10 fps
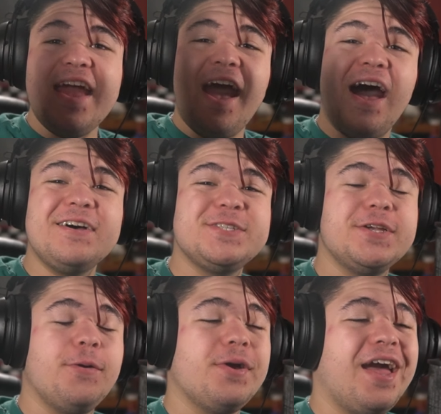how's
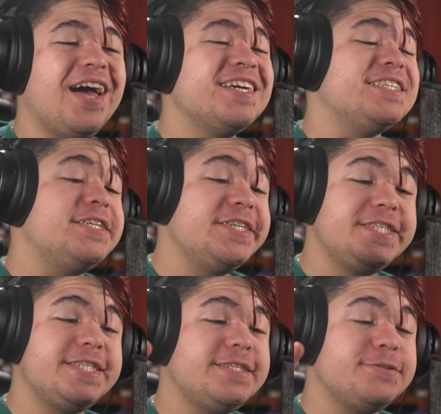it going guys?
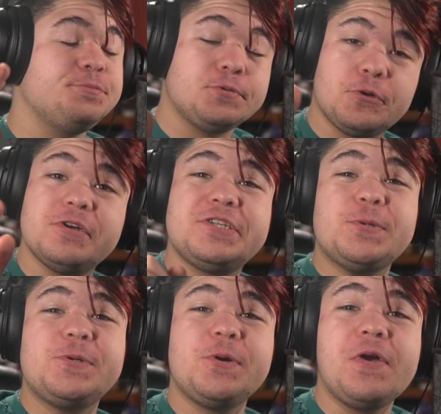It's Chris
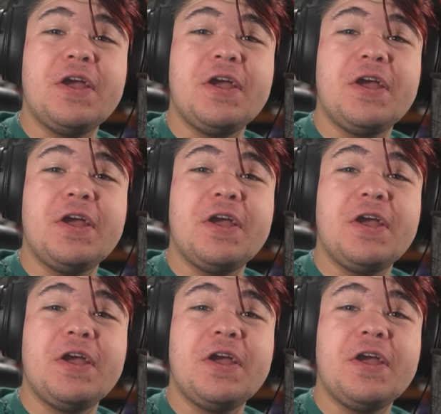Torto